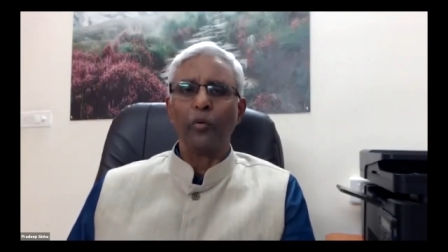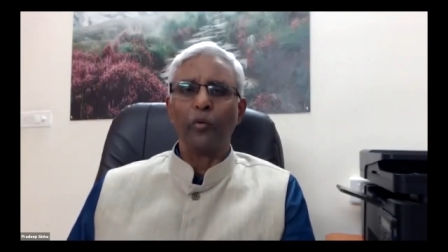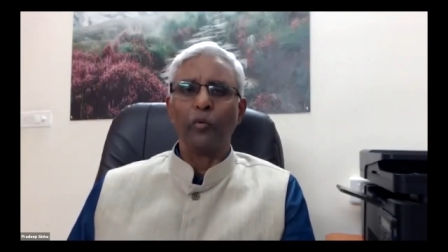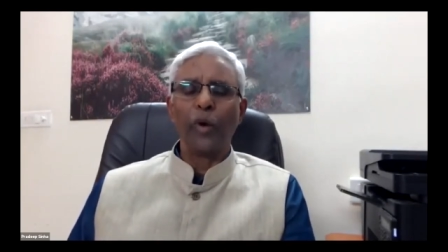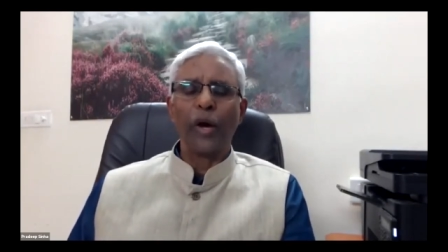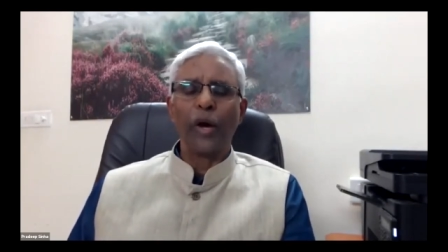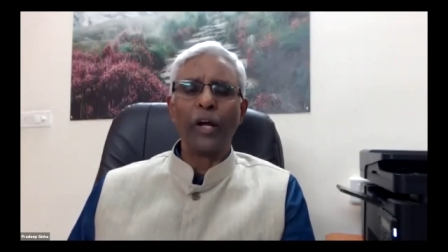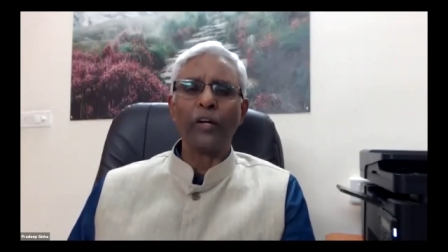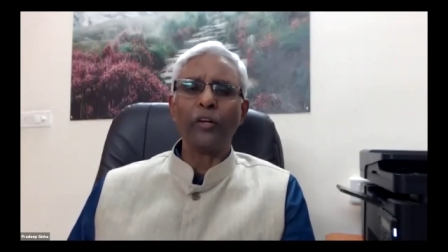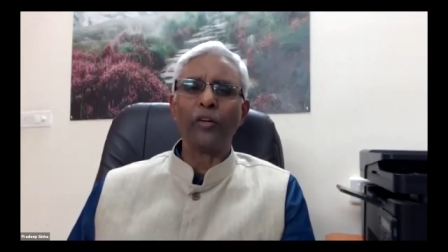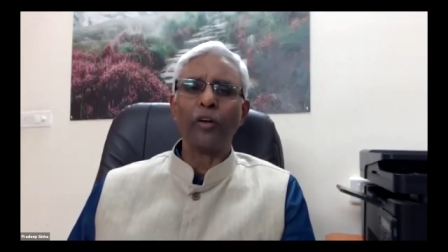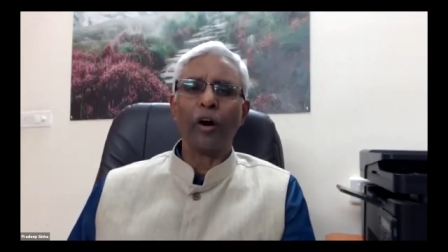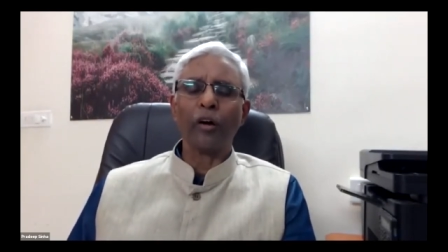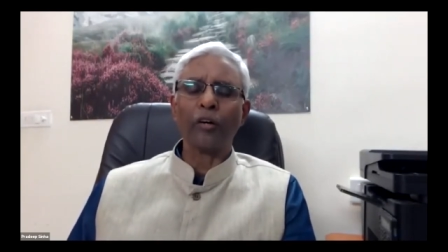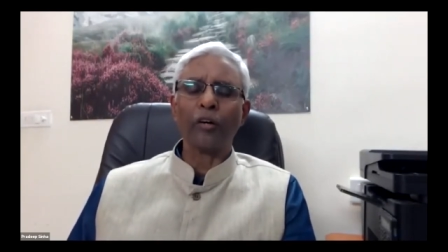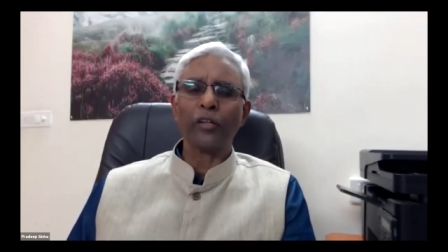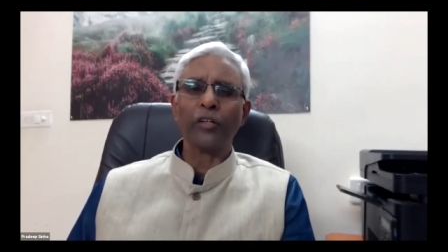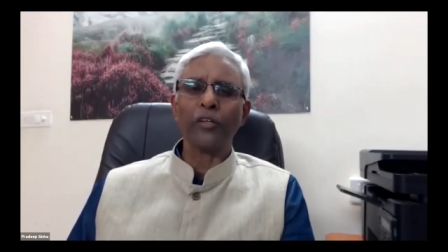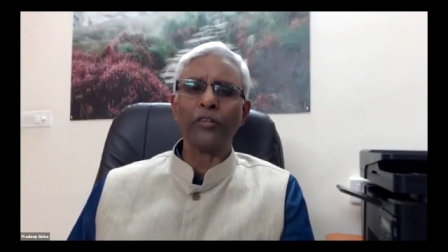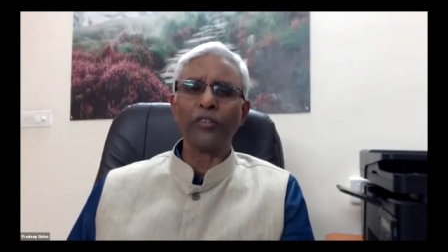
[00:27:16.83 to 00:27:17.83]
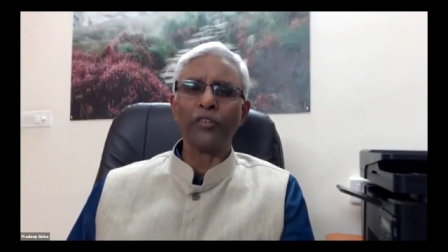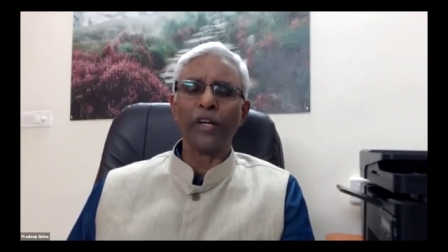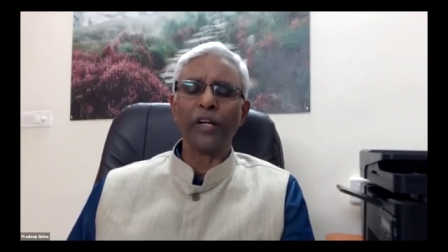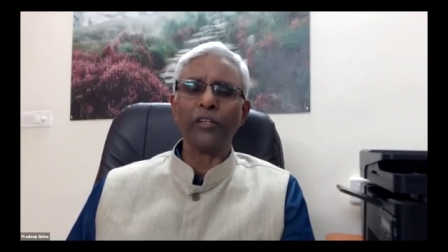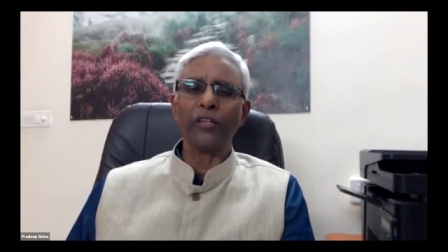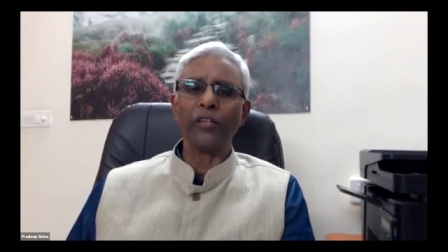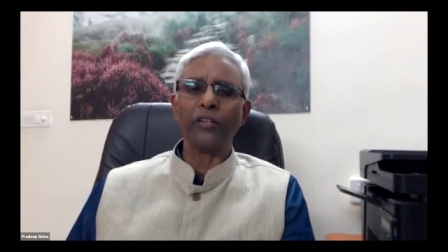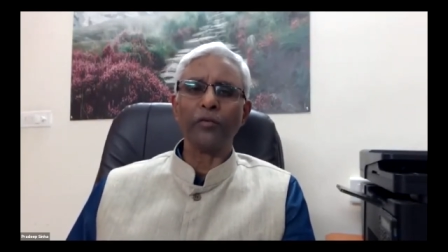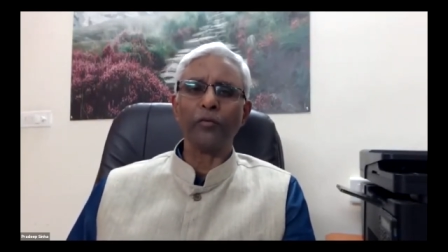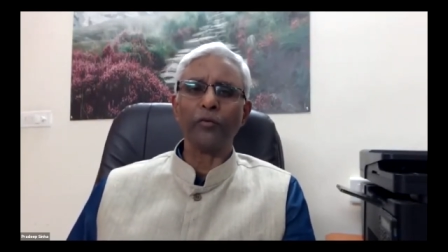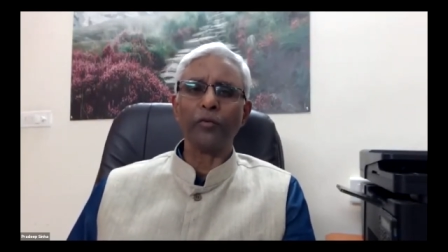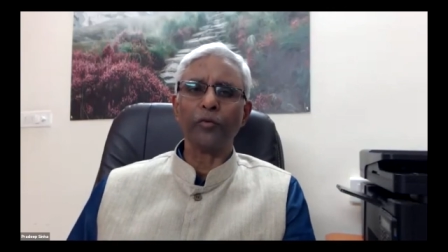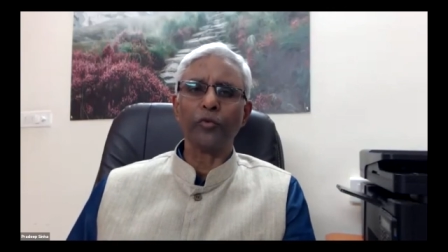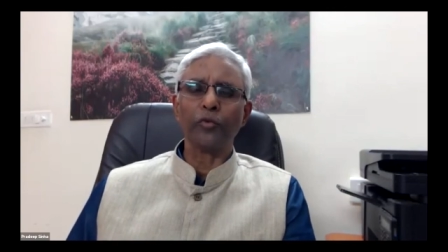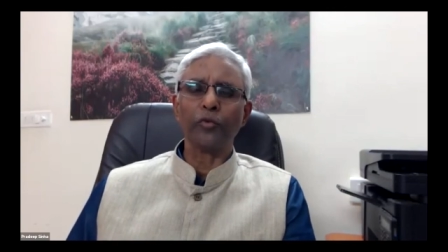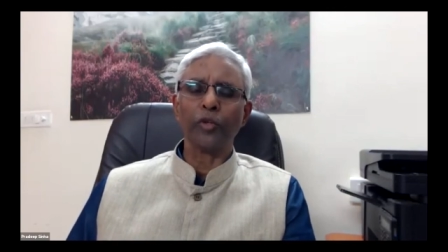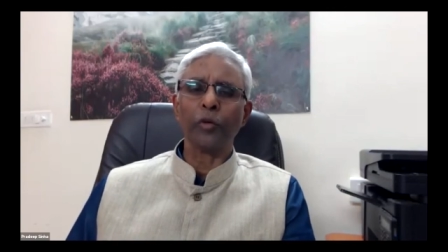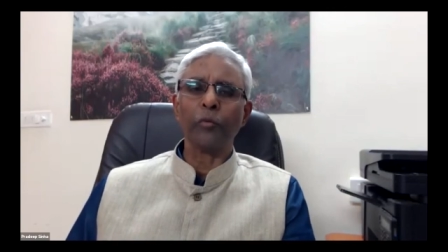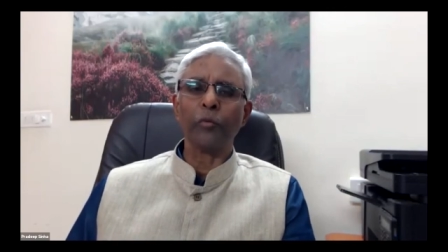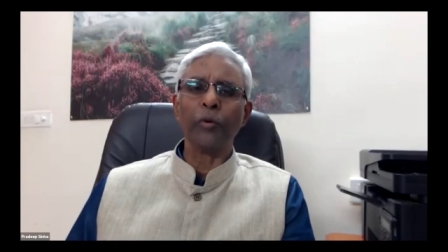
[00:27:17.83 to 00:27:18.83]
when doctors and
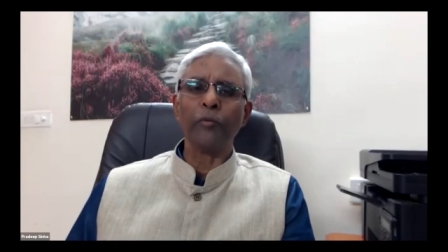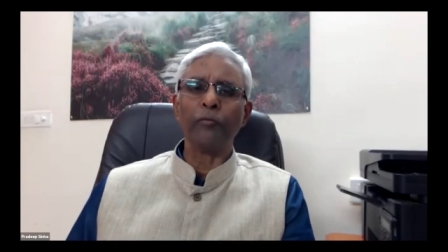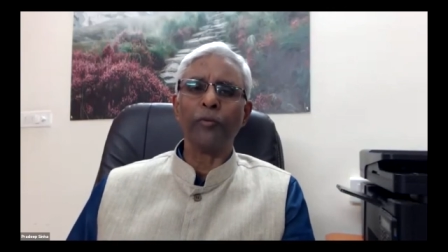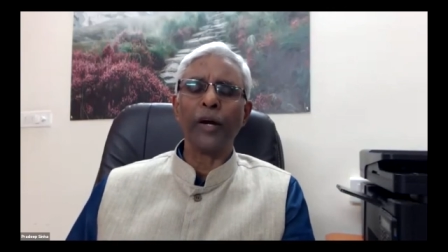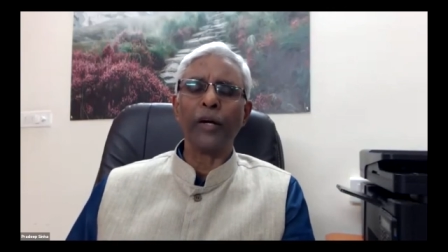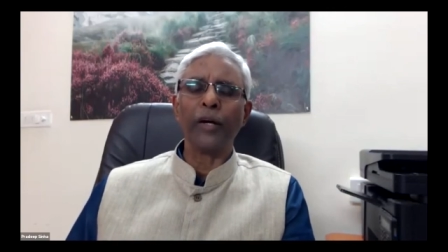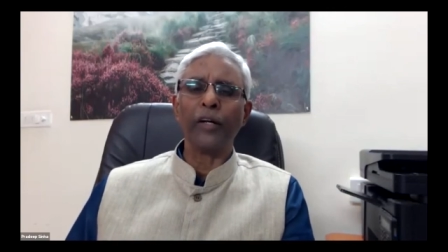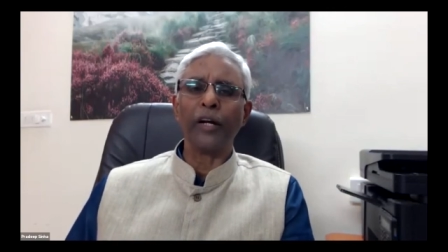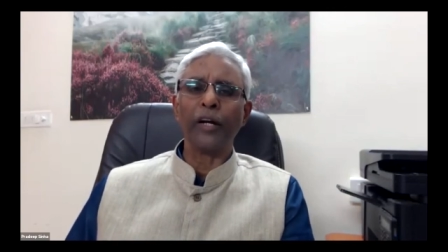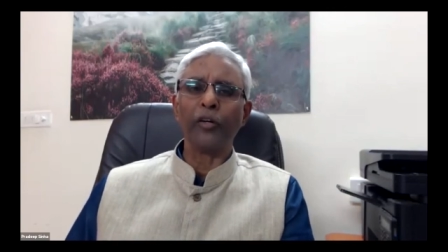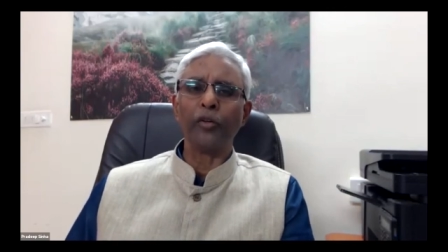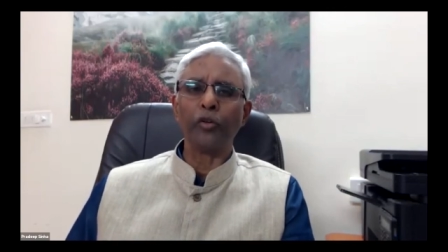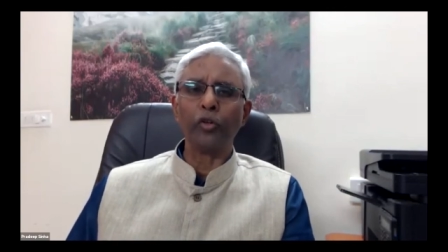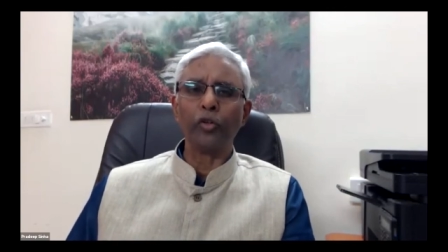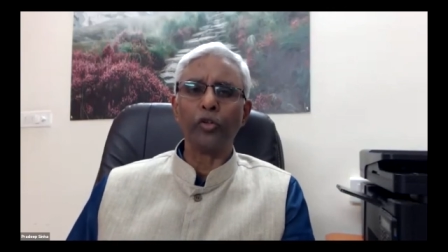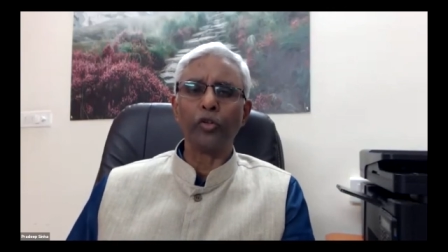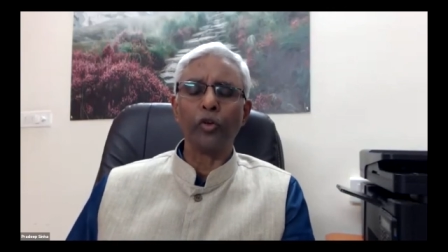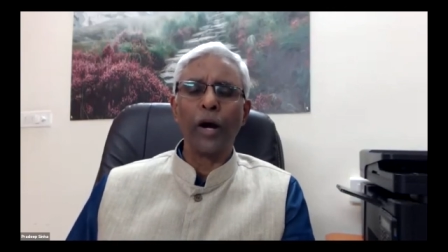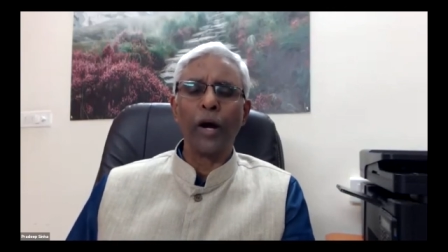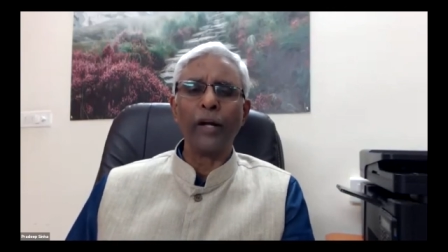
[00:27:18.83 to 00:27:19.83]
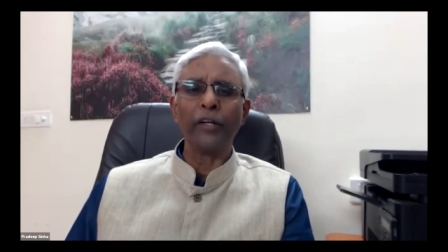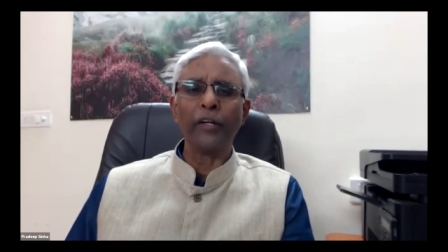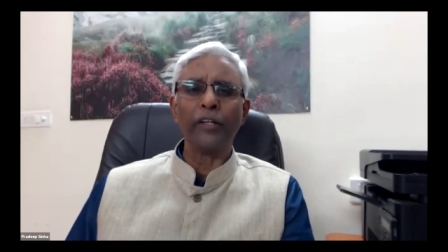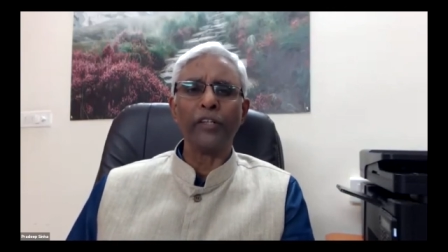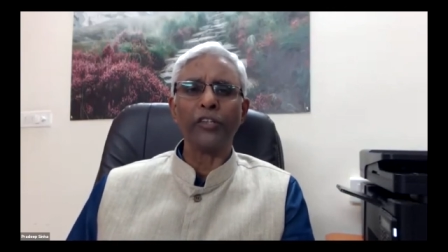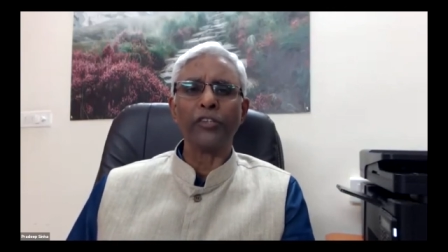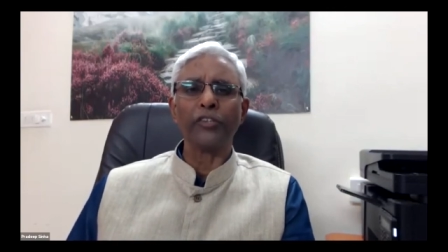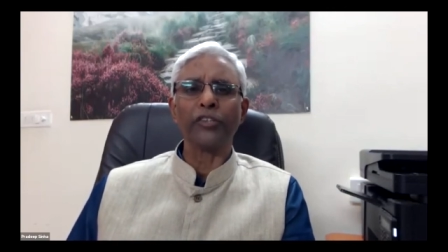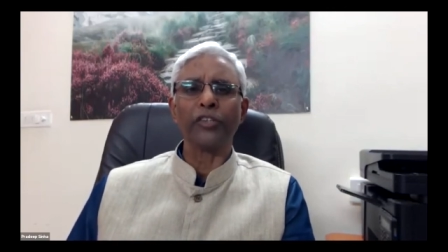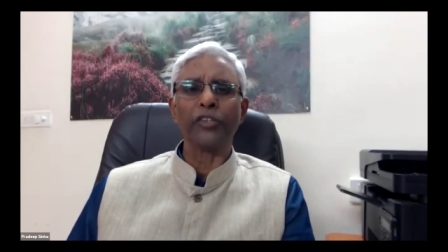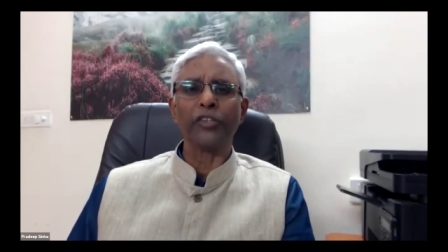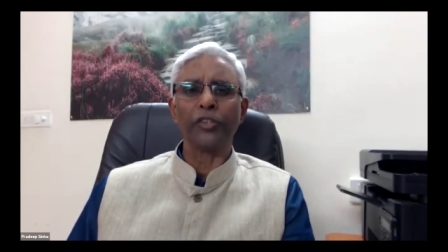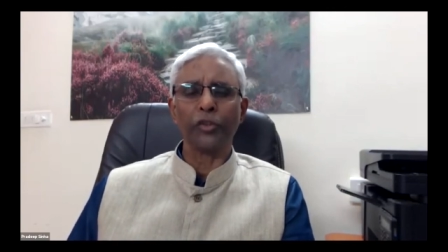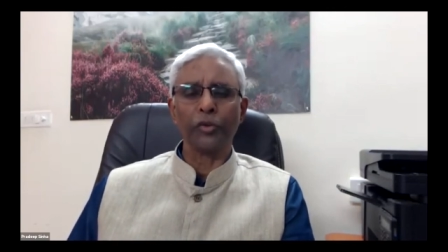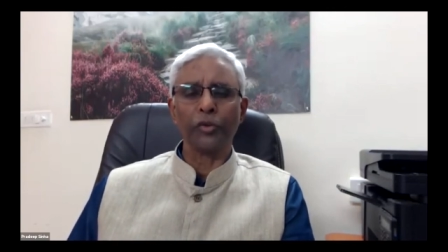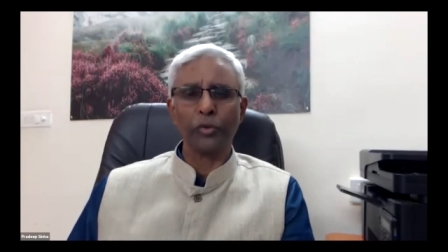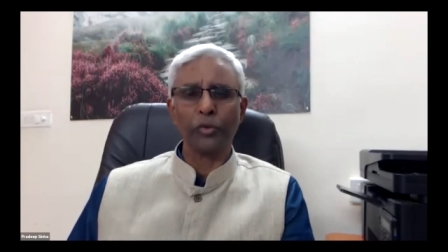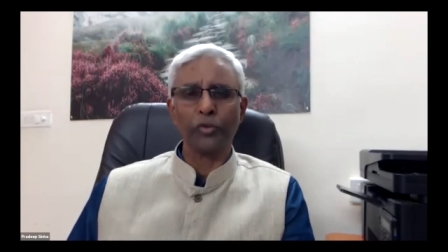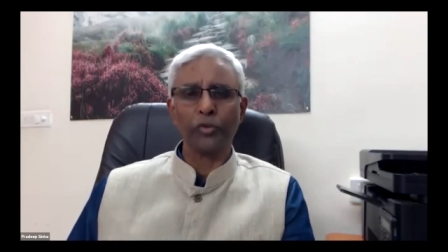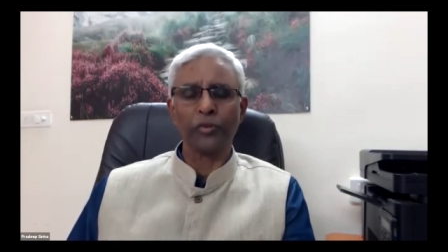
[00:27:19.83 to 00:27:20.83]
should be funded to joint
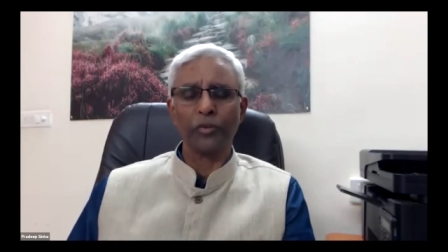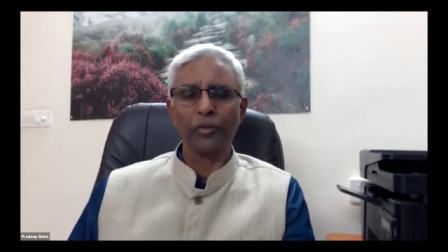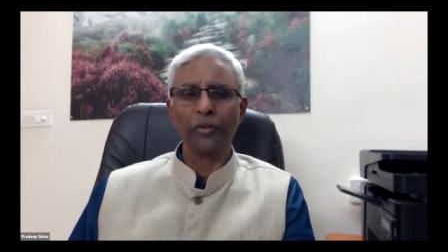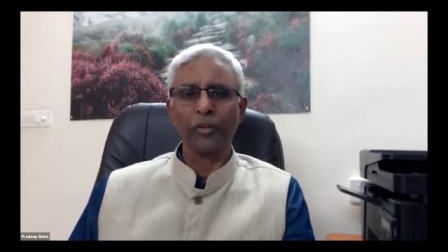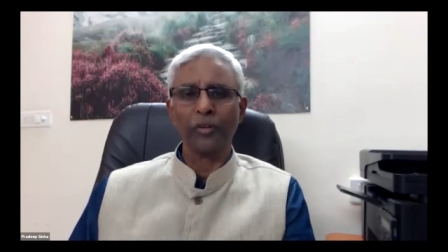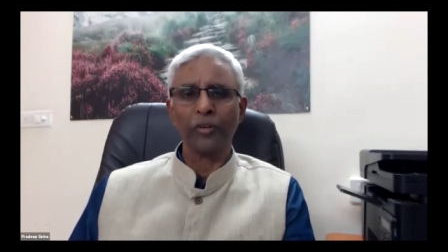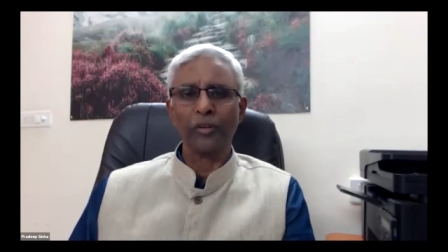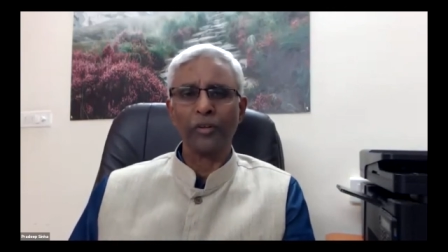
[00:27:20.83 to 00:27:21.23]
institutes